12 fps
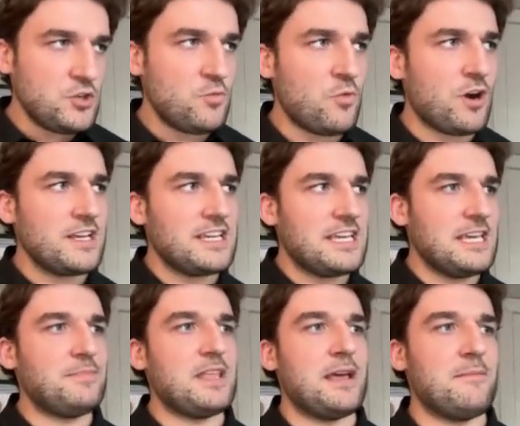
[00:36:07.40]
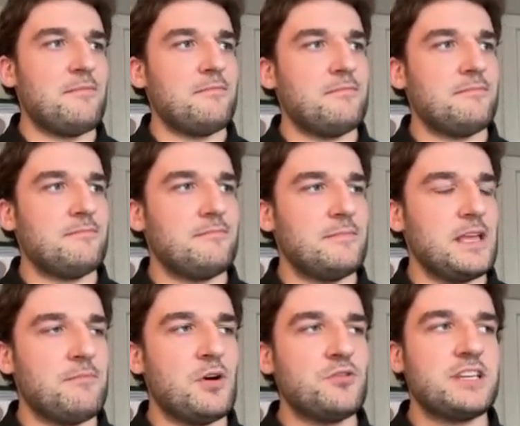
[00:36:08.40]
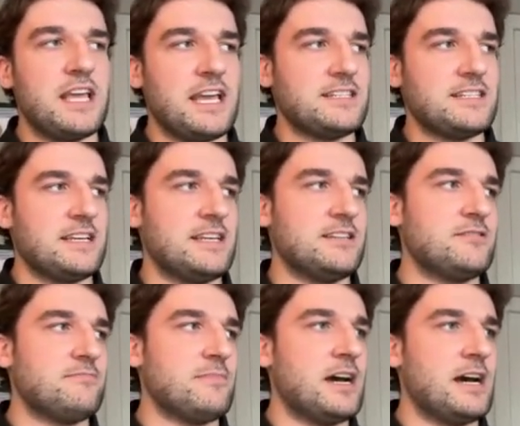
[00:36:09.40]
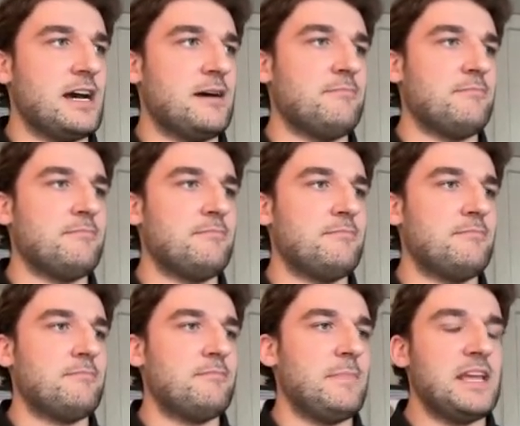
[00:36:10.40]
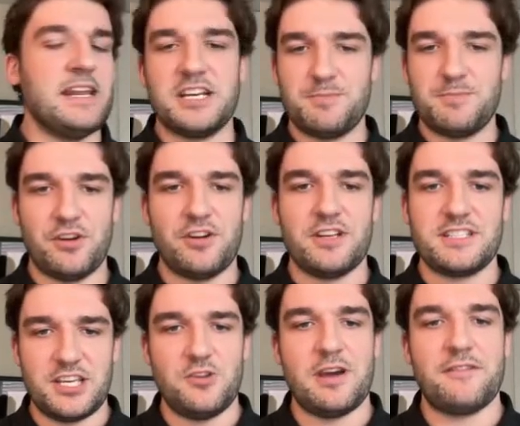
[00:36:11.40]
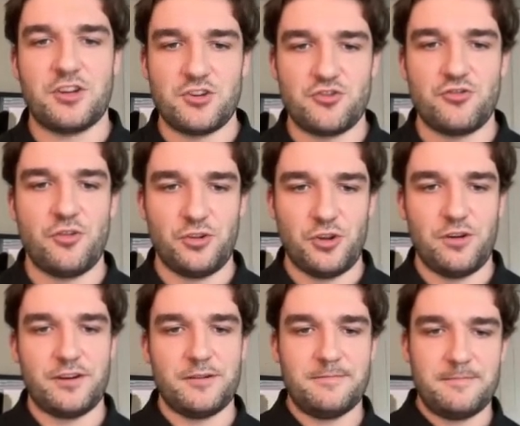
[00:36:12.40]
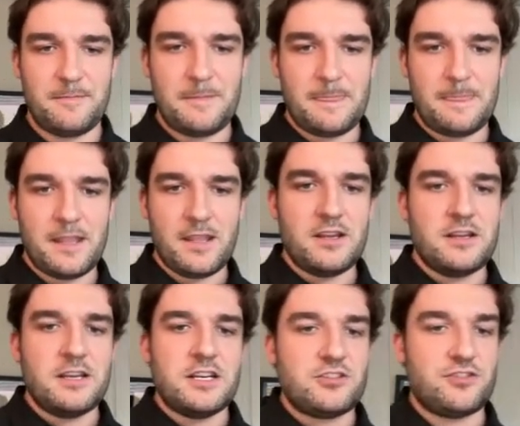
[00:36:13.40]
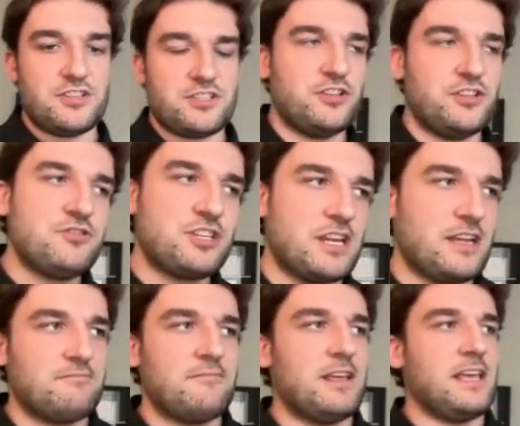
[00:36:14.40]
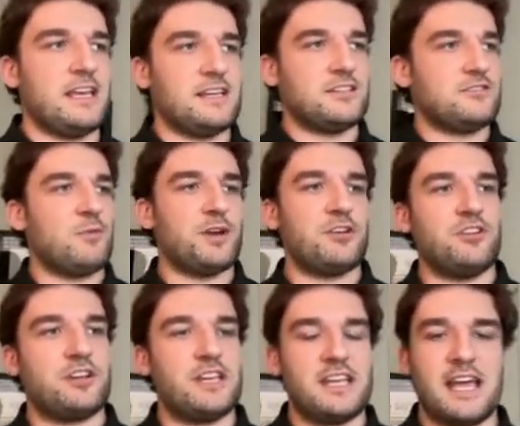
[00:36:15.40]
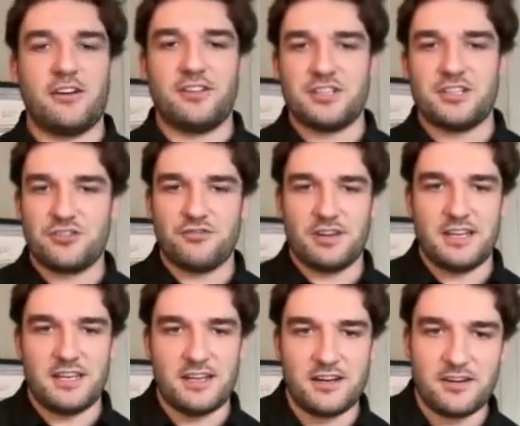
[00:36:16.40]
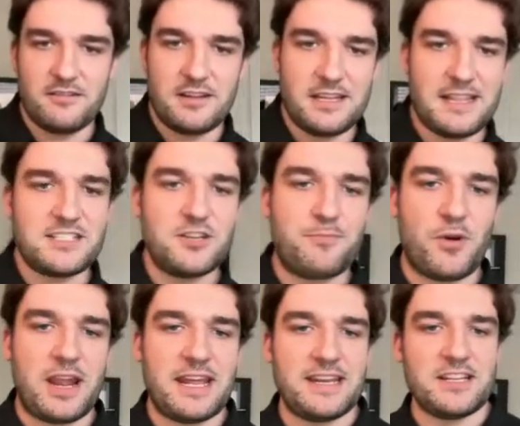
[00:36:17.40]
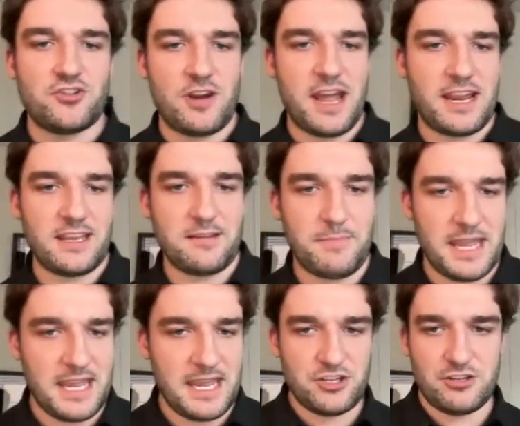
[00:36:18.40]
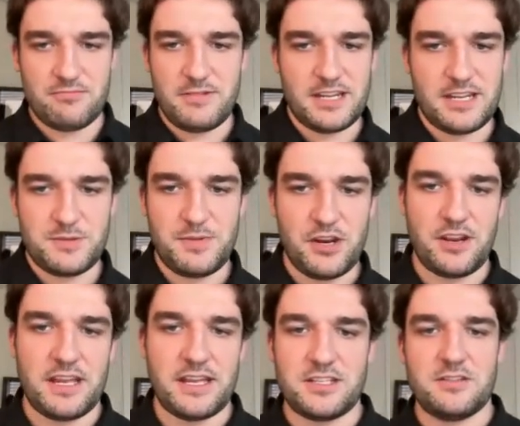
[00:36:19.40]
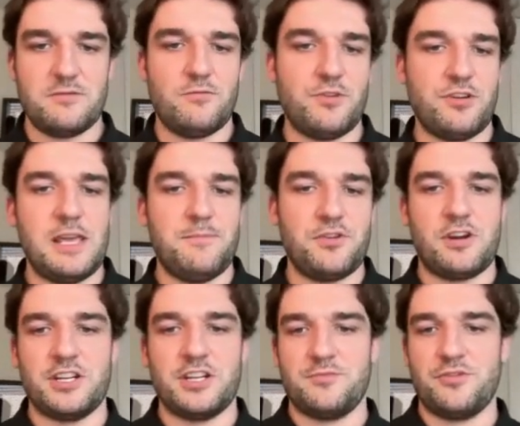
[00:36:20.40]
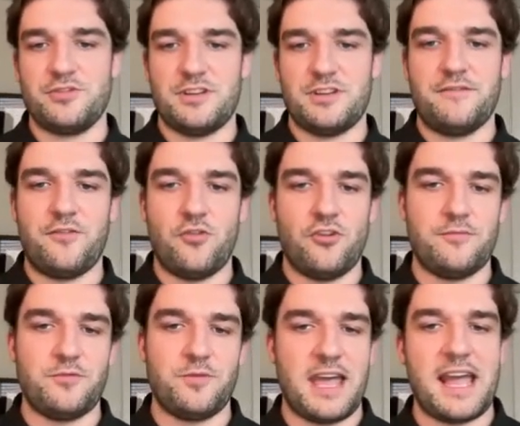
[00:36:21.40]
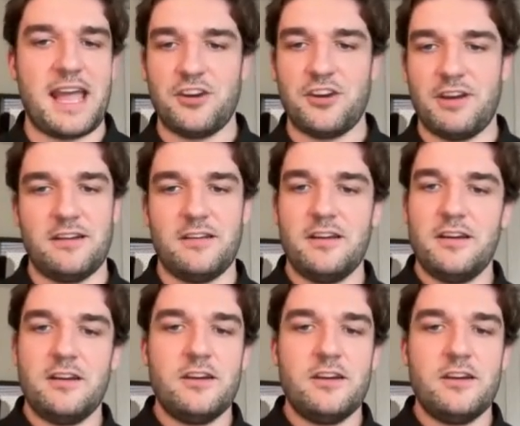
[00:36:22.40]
you want to keep them, in most cases, in an experience that you have control over. So the solution is what you're looking at on this screen here, and that's a branded tracking page, an experience where you keep your customers informed with accurate